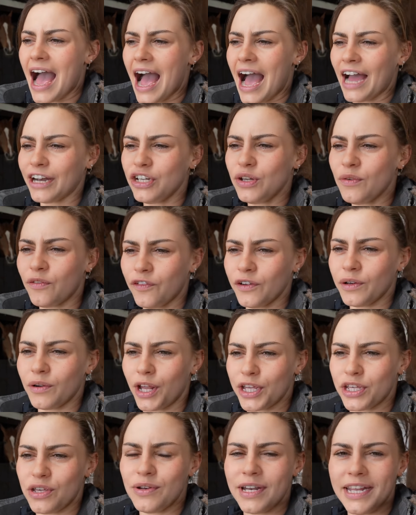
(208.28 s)
and you feel
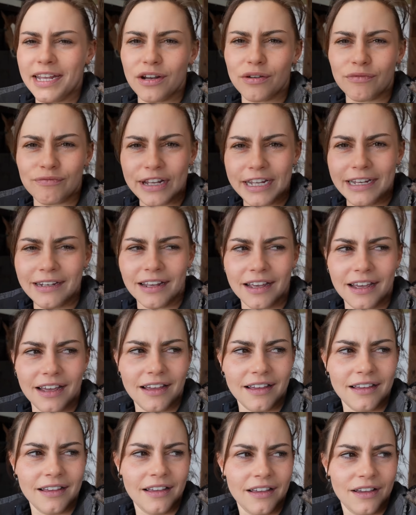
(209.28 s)
like you need
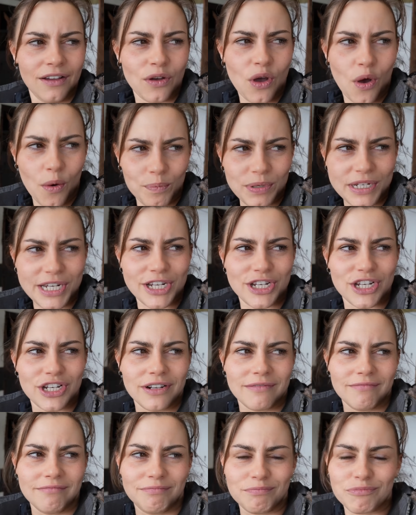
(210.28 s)
arena
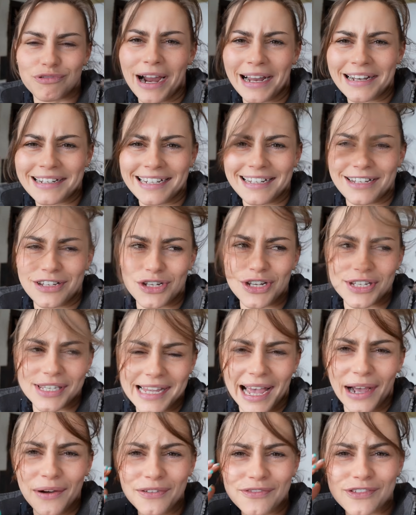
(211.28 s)
competition practice
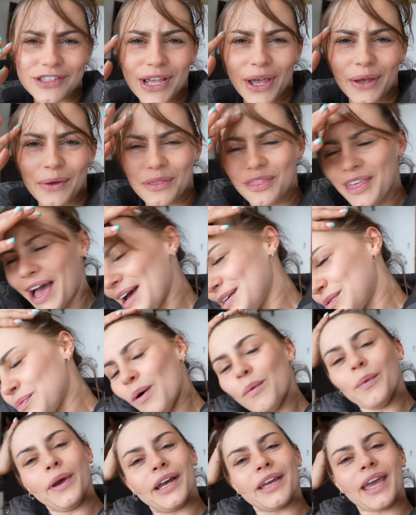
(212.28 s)
yourself. So that is
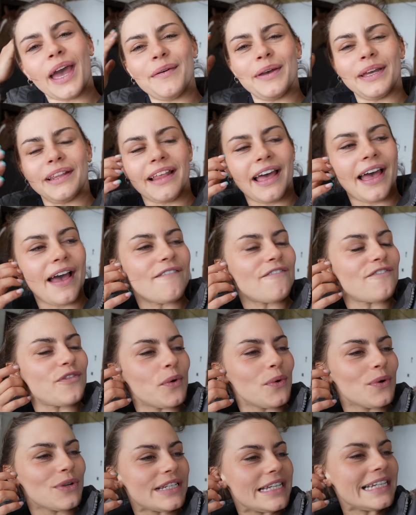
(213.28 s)
what we are going there
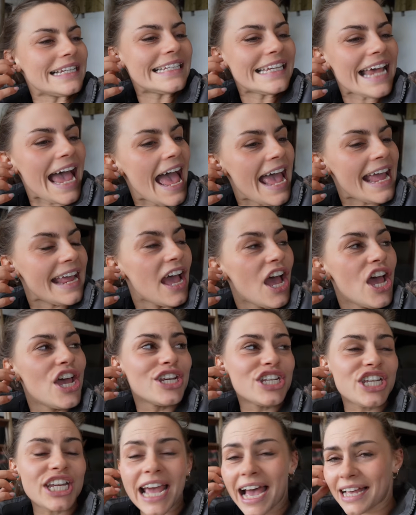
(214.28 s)
for today.
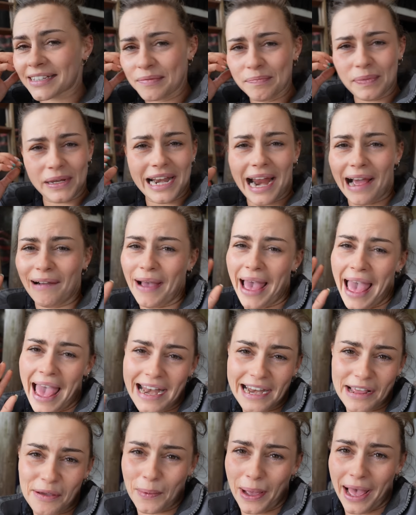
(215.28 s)
She hasn't been out
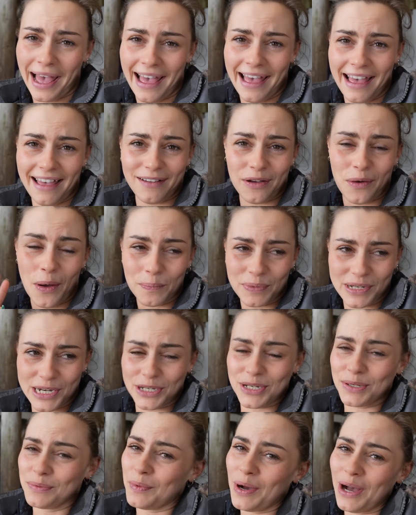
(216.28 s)
anywhere
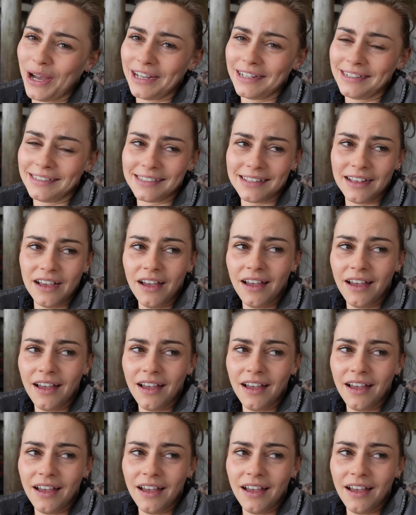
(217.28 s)
competition wise